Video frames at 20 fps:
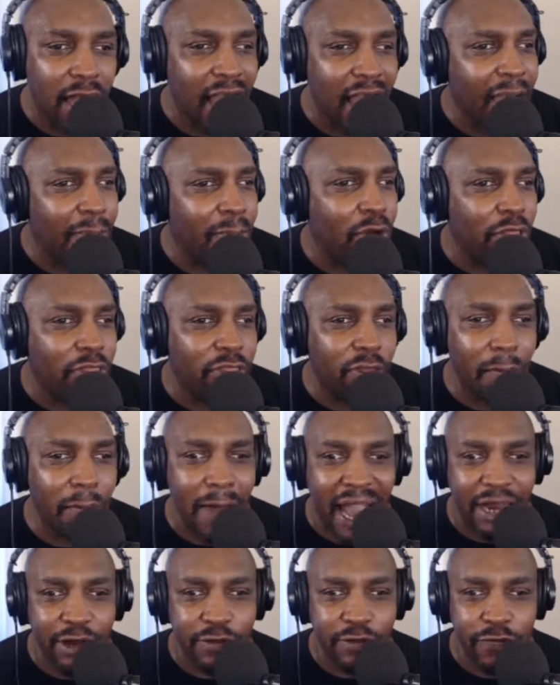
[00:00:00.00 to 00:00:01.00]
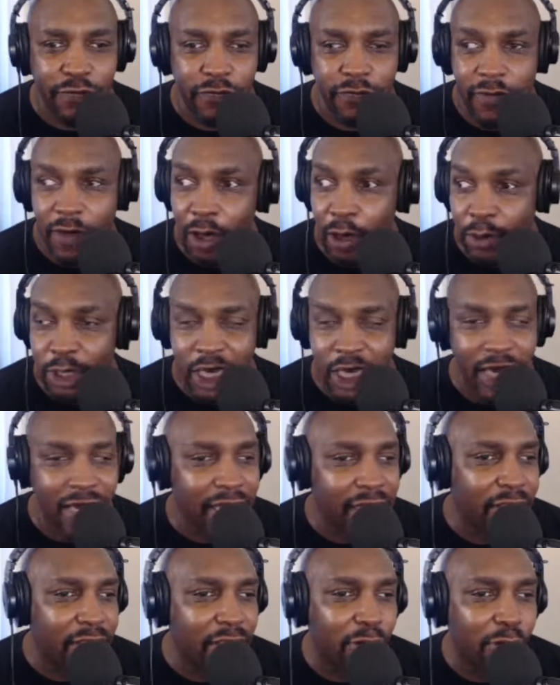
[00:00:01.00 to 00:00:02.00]
I'm on the microphone
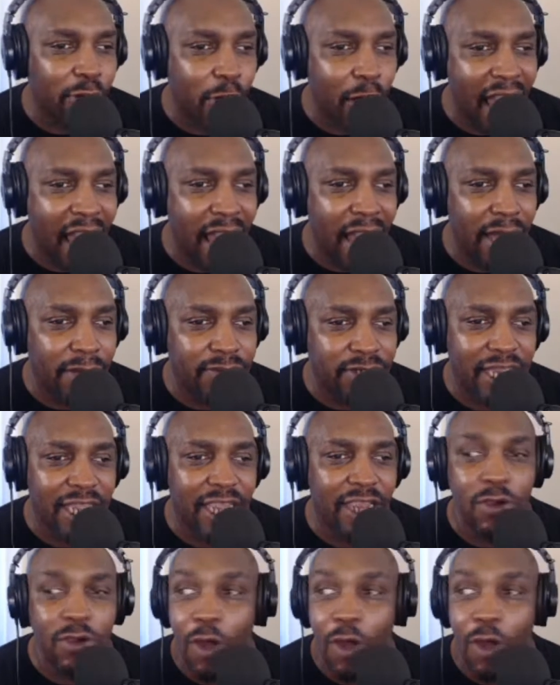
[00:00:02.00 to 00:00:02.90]
kicking the rhymes here